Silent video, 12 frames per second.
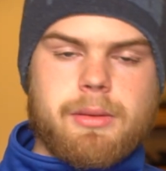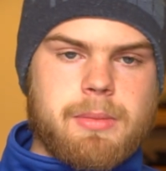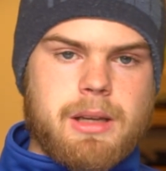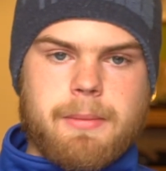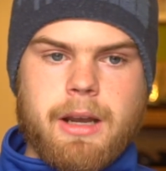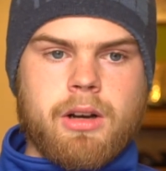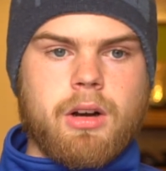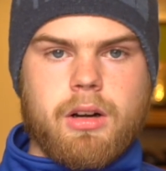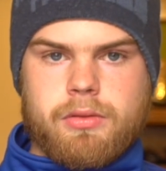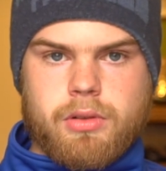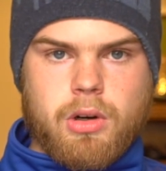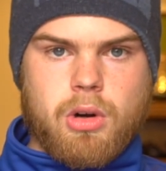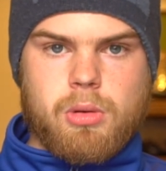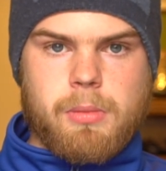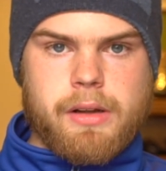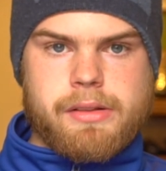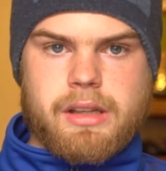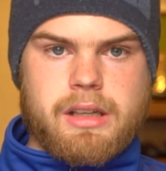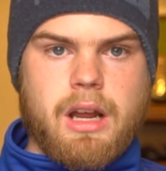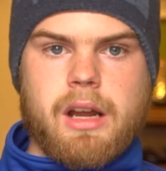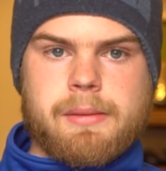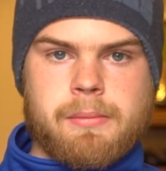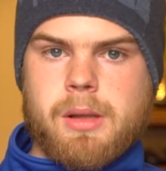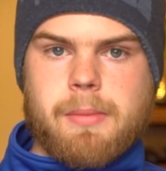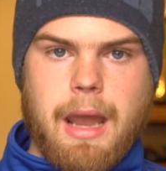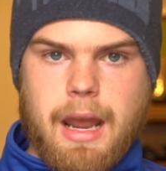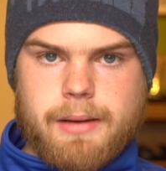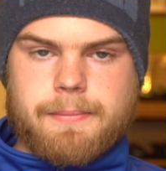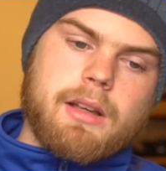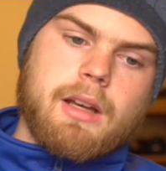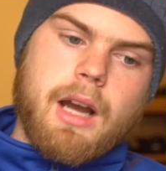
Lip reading: it be in my car for a whole month and not be bad.